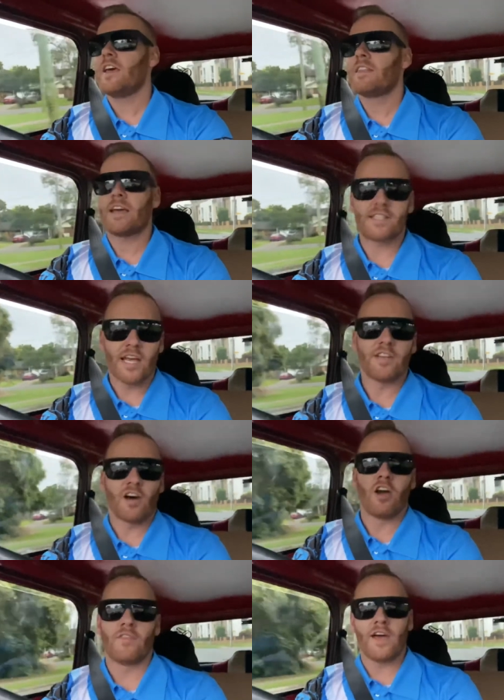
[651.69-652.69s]
they tend to
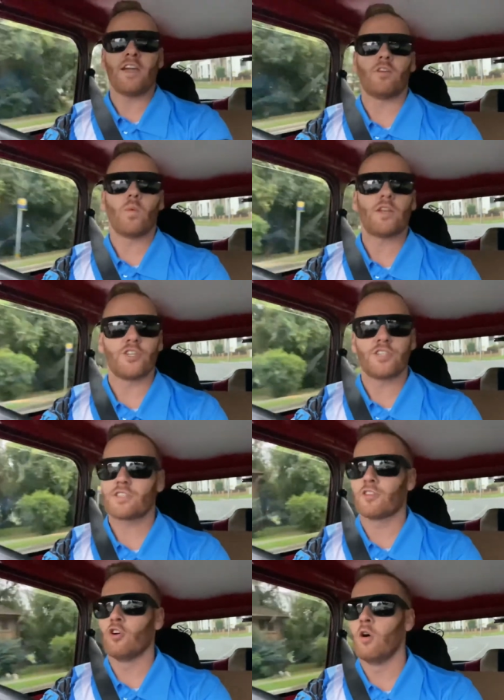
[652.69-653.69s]
overheat, which is just
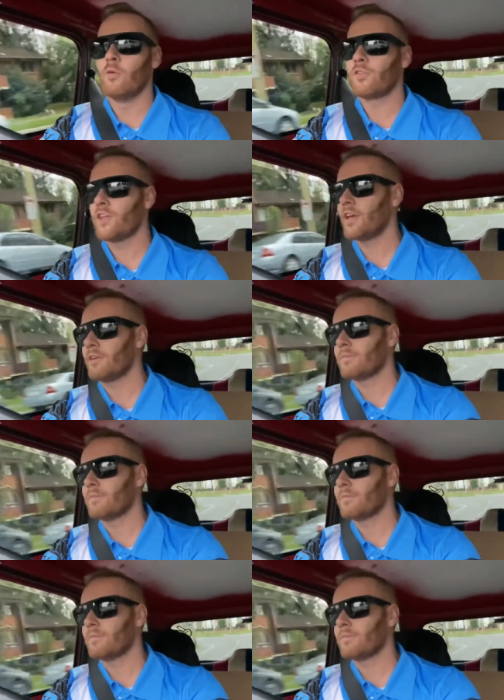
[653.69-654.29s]
a normal thing.